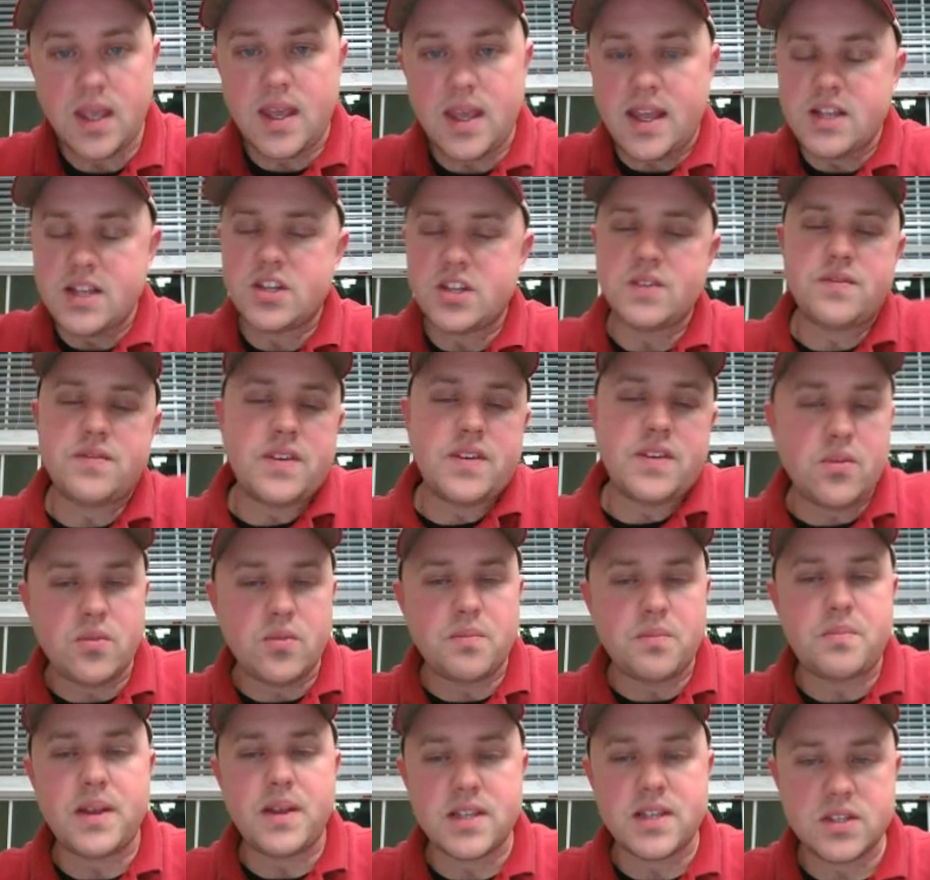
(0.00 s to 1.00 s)
It should
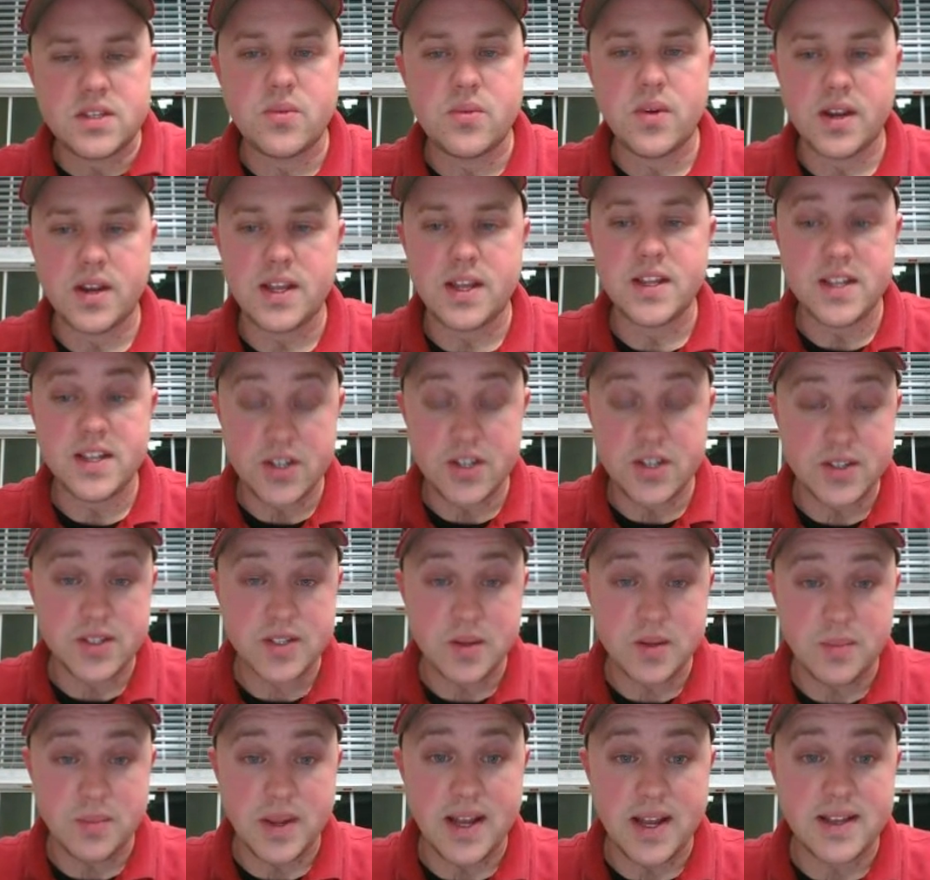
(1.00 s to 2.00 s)
fit basically where conditions
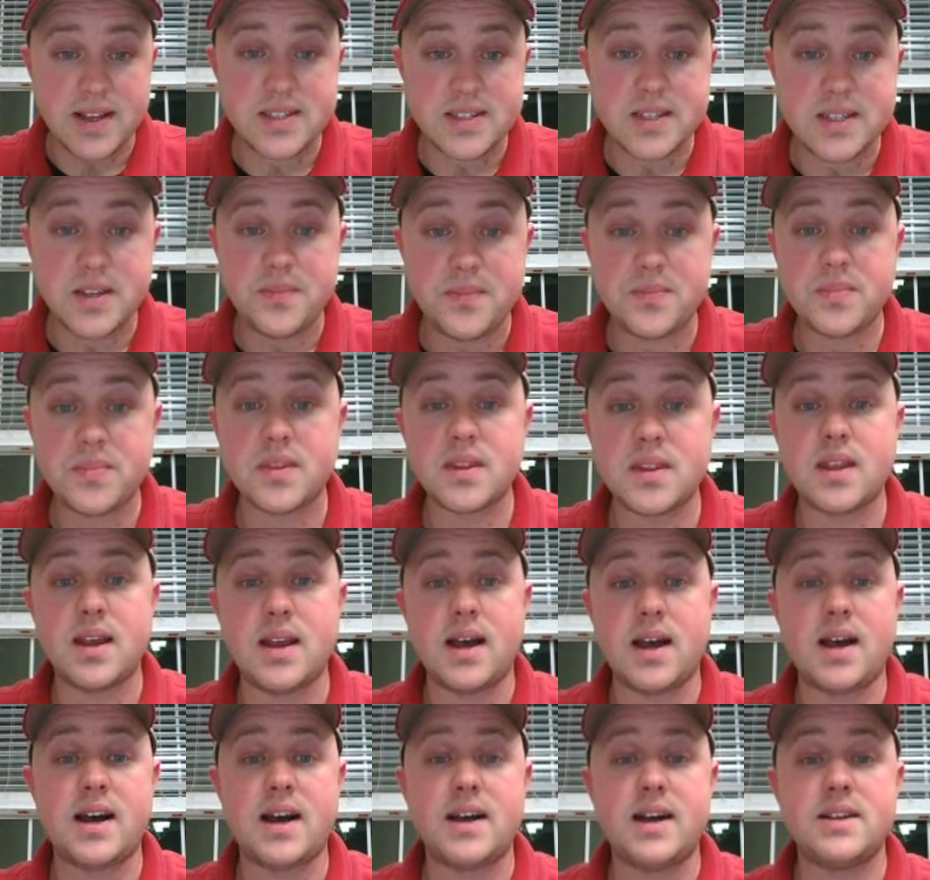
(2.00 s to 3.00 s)
are best.
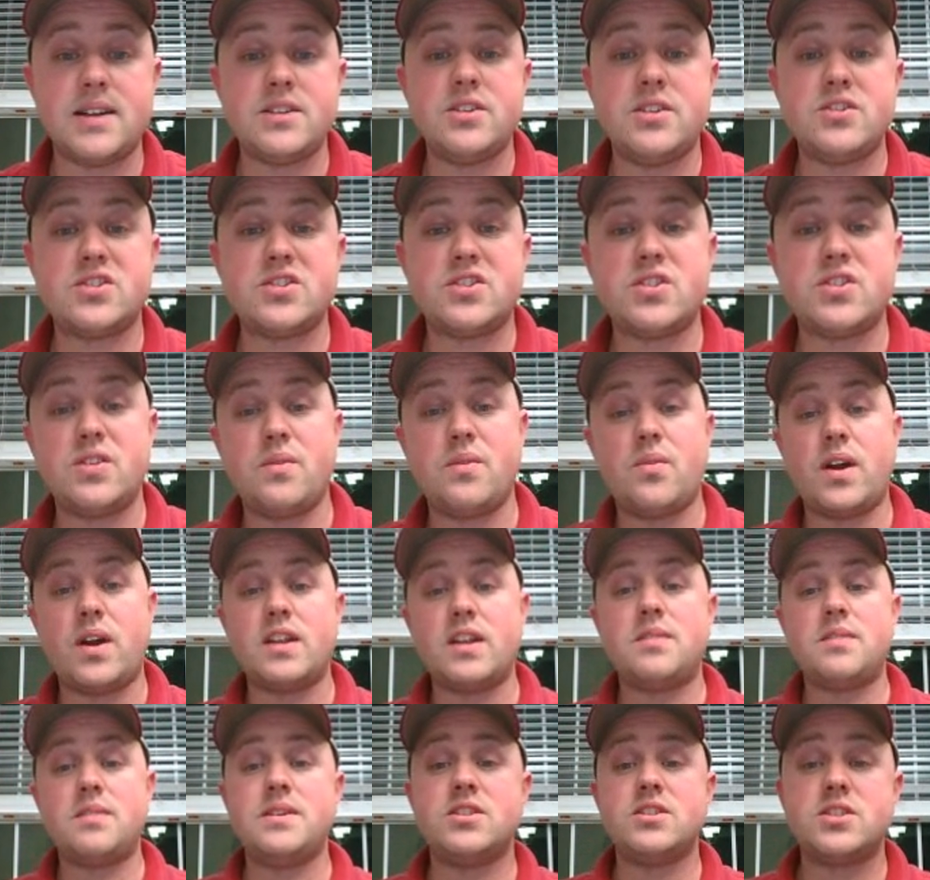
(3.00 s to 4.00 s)
You shouldn't want it
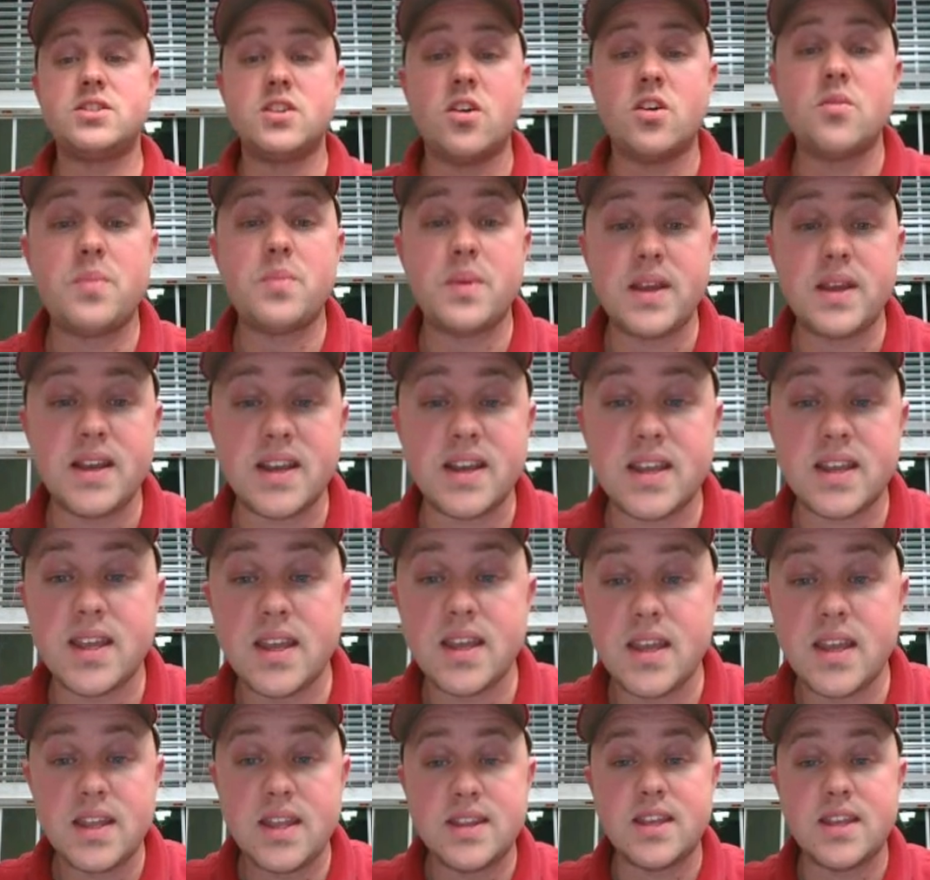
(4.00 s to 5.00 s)
to be so big
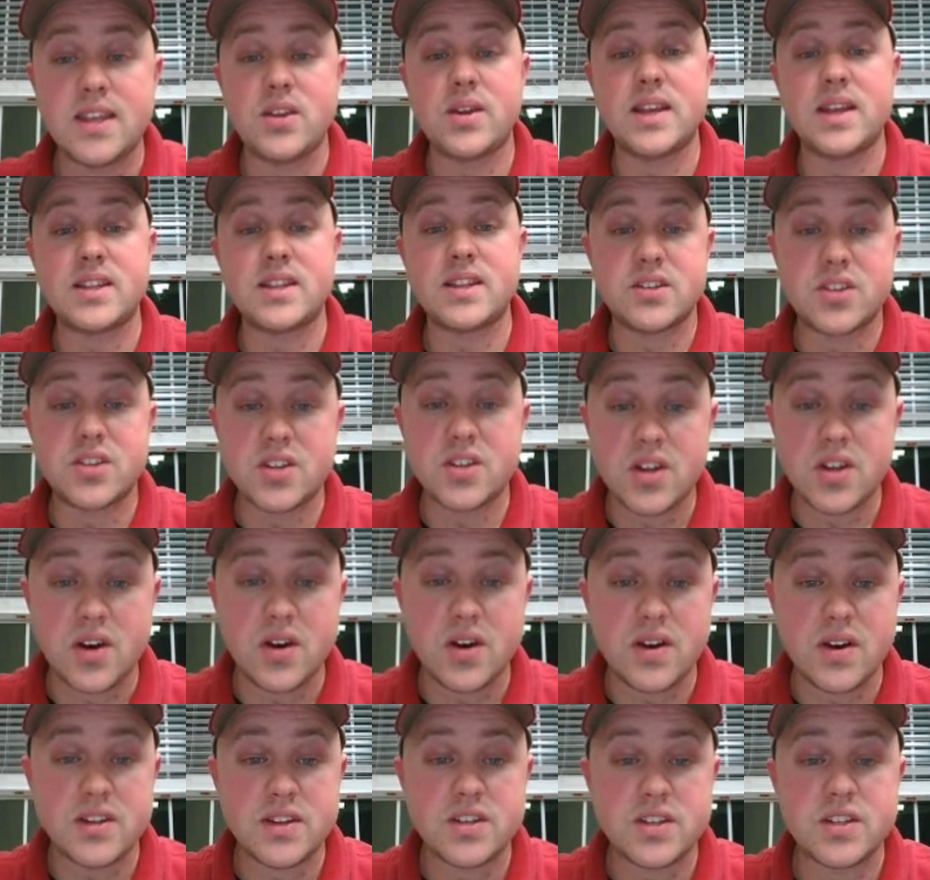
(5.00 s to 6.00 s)
that you get
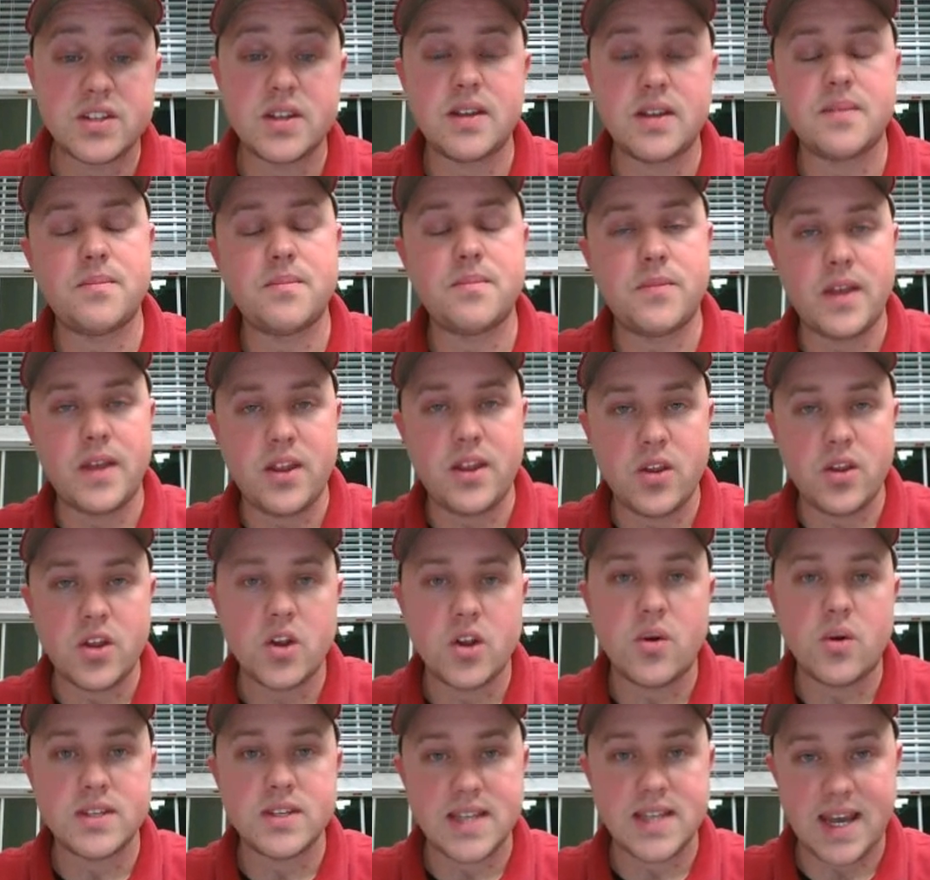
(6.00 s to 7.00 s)
discouraged, and you can
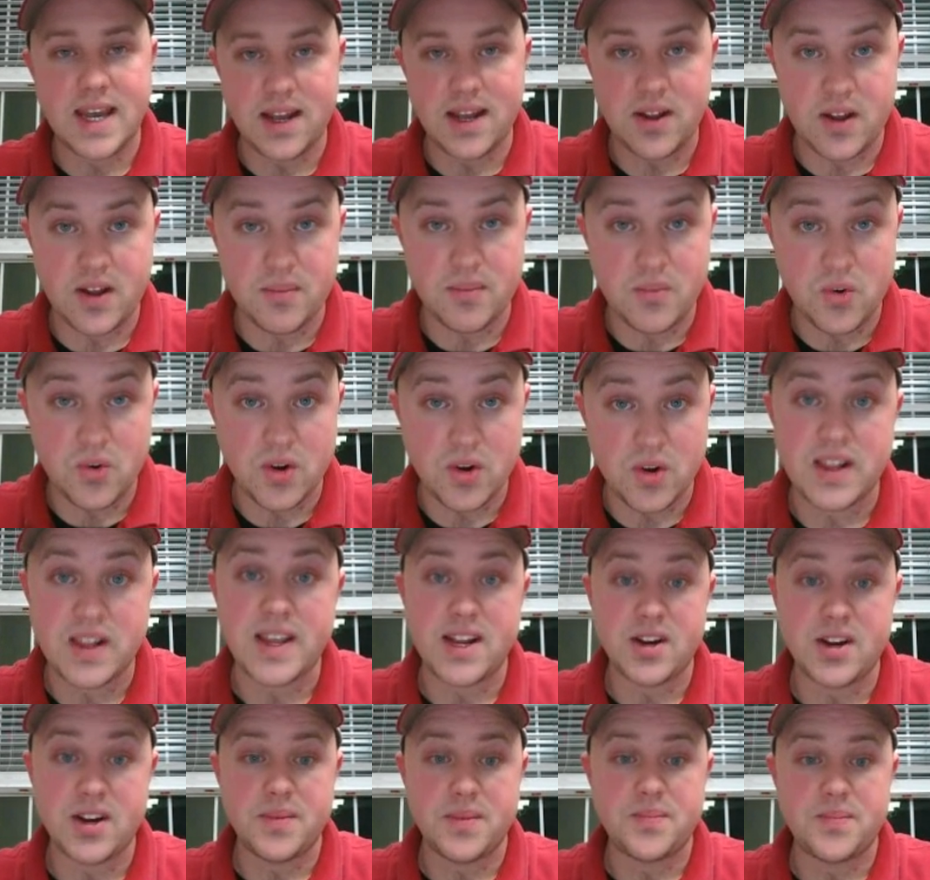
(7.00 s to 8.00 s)
always add on more
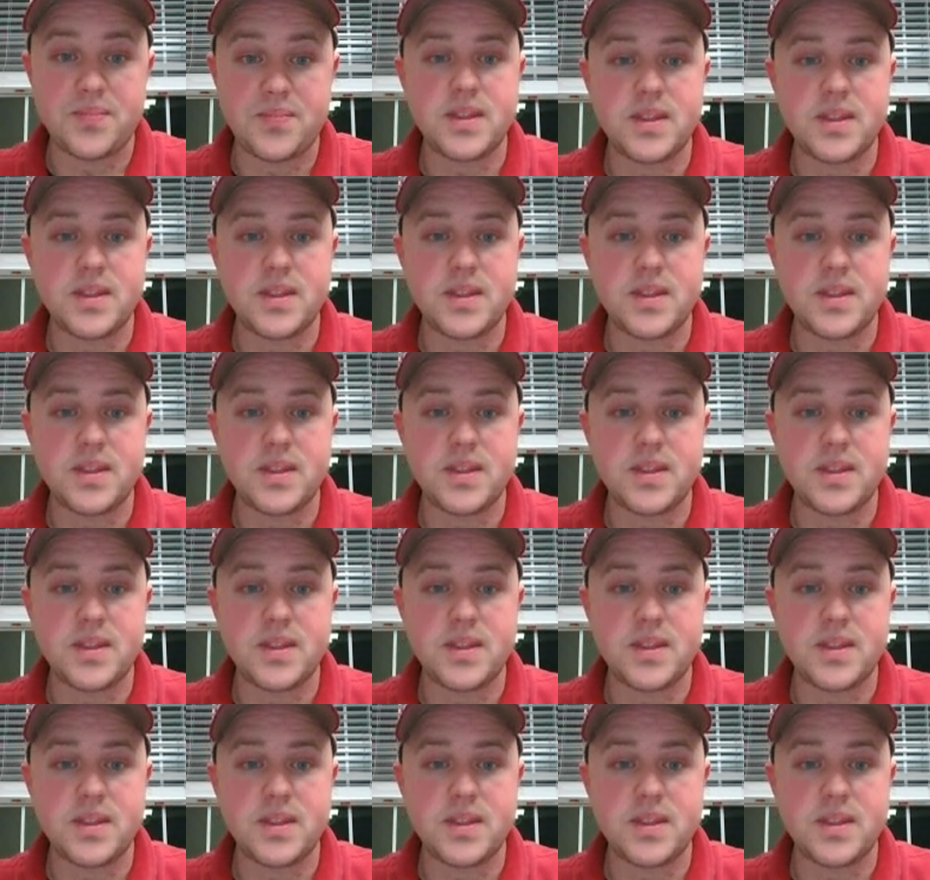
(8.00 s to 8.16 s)
later.